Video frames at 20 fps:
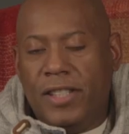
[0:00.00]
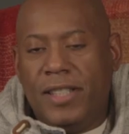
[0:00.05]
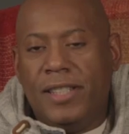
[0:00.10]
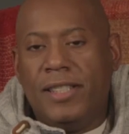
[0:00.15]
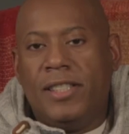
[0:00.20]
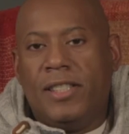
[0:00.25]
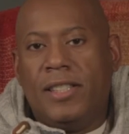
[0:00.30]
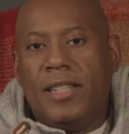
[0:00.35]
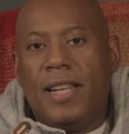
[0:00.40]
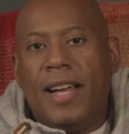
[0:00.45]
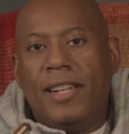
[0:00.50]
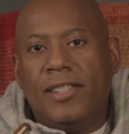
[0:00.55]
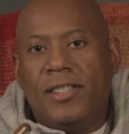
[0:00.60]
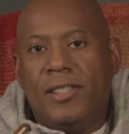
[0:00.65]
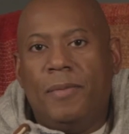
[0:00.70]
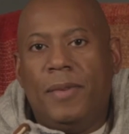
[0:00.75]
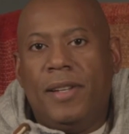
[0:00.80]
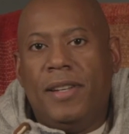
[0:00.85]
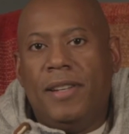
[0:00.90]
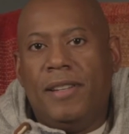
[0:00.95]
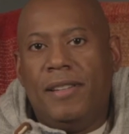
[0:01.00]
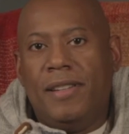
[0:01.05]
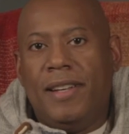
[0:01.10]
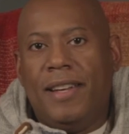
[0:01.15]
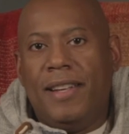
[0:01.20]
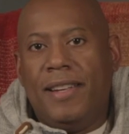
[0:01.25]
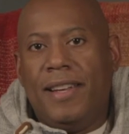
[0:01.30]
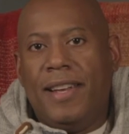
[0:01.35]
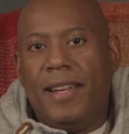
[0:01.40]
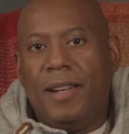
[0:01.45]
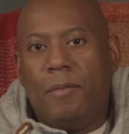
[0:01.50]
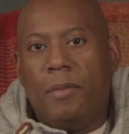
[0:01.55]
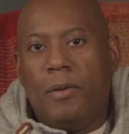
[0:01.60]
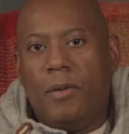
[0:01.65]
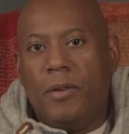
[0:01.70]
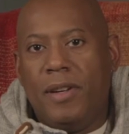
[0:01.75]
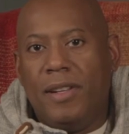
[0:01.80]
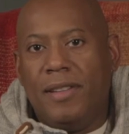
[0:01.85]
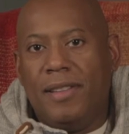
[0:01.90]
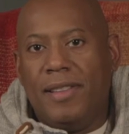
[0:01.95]
really just got to me at a
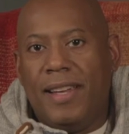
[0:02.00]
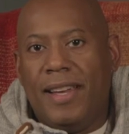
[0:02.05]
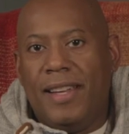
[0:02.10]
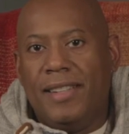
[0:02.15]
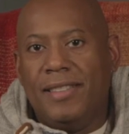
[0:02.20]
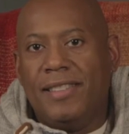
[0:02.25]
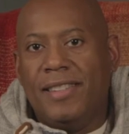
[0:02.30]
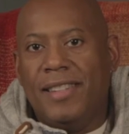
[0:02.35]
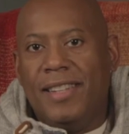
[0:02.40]
point that